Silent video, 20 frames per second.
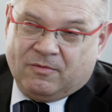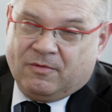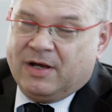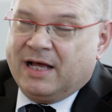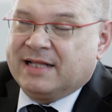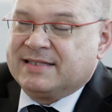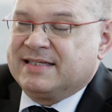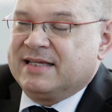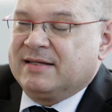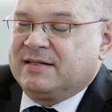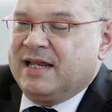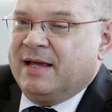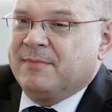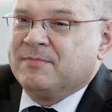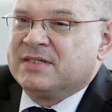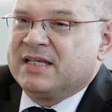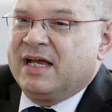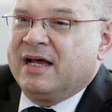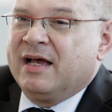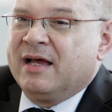at
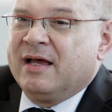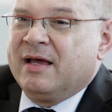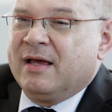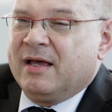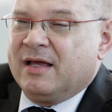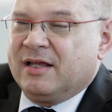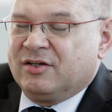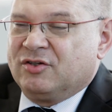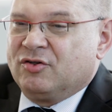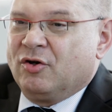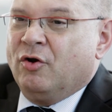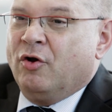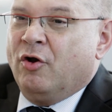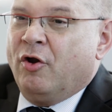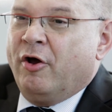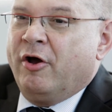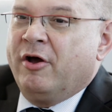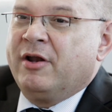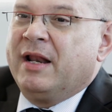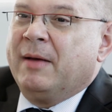Cetemmsa, to
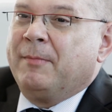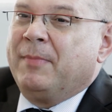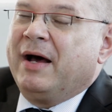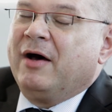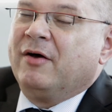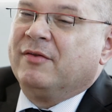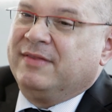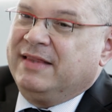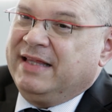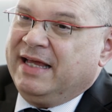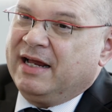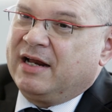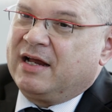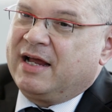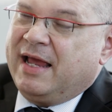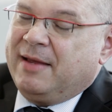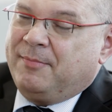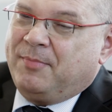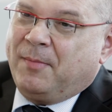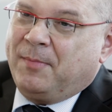learn about their
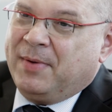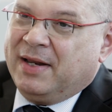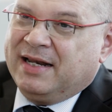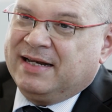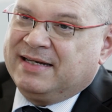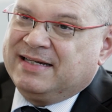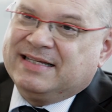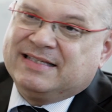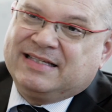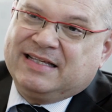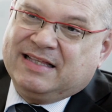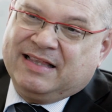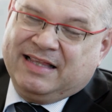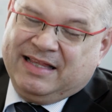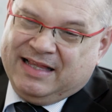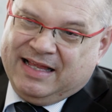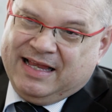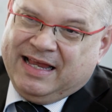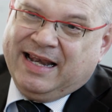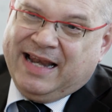capabilities
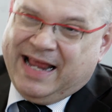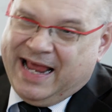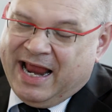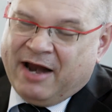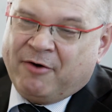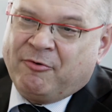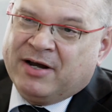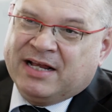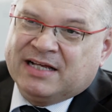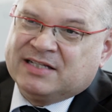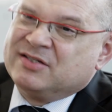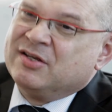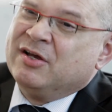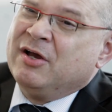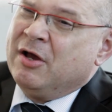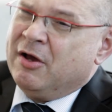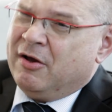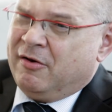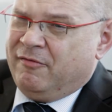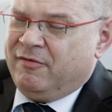in areas
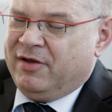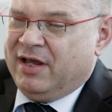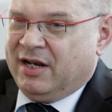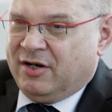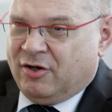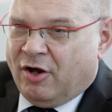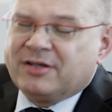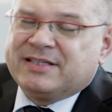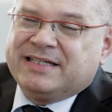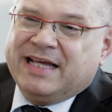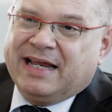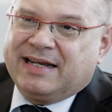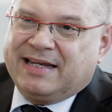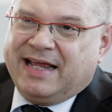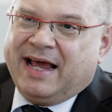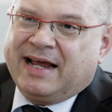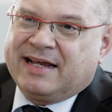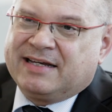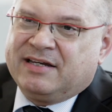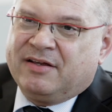we are not yet
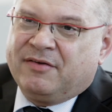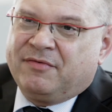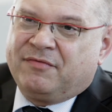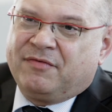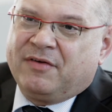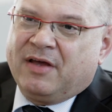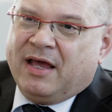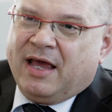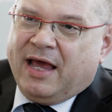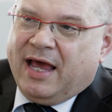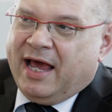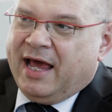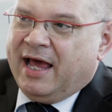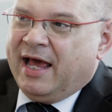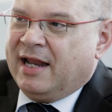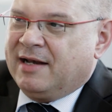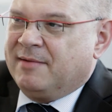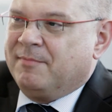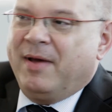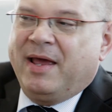active,
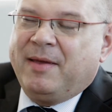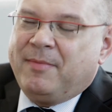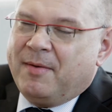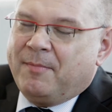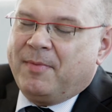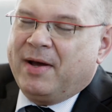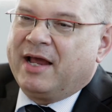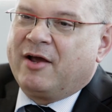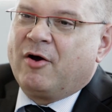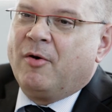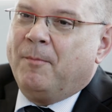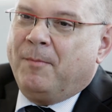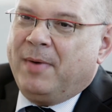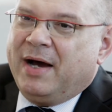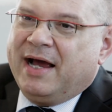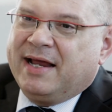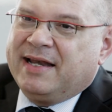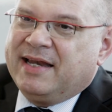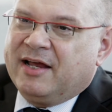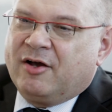and maybe by
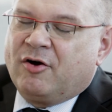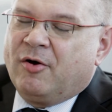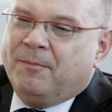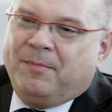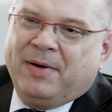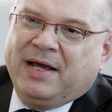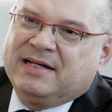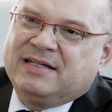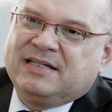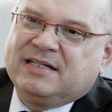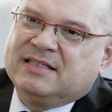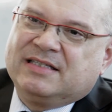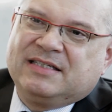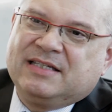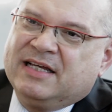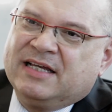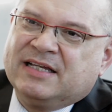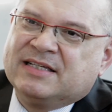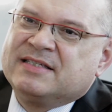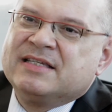combining
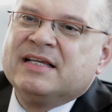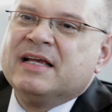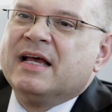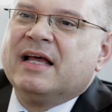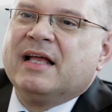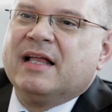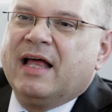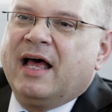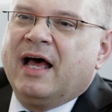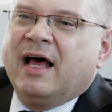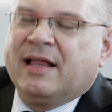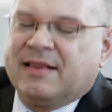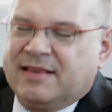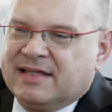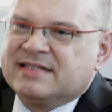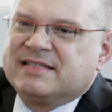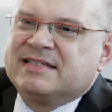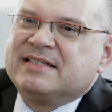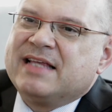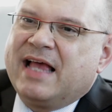competencies,
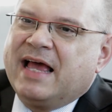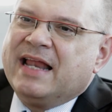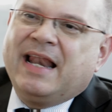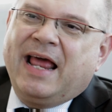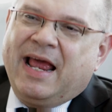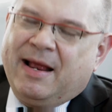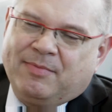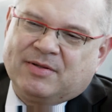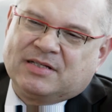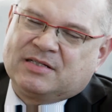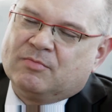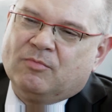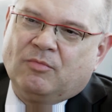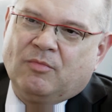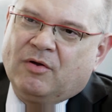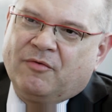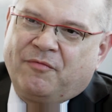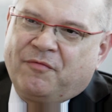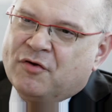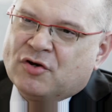this enables
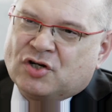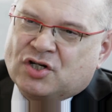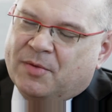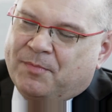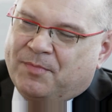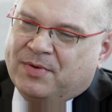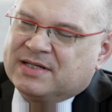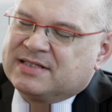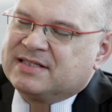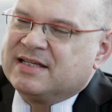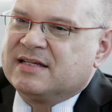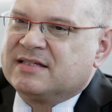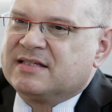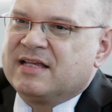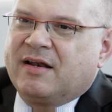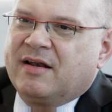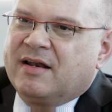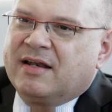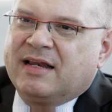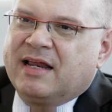future business
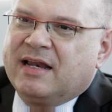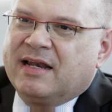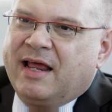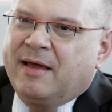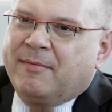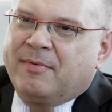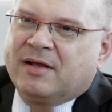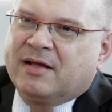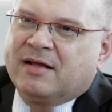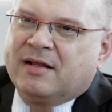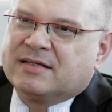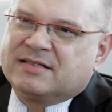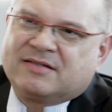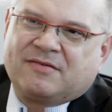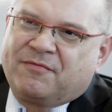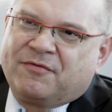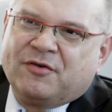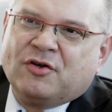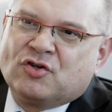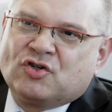and enables
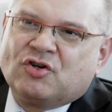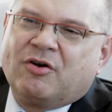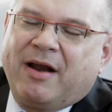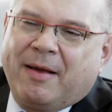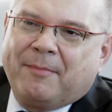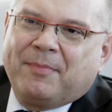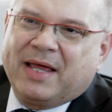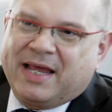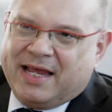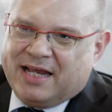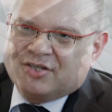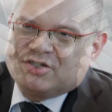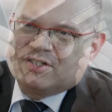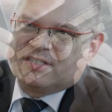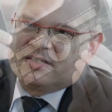future application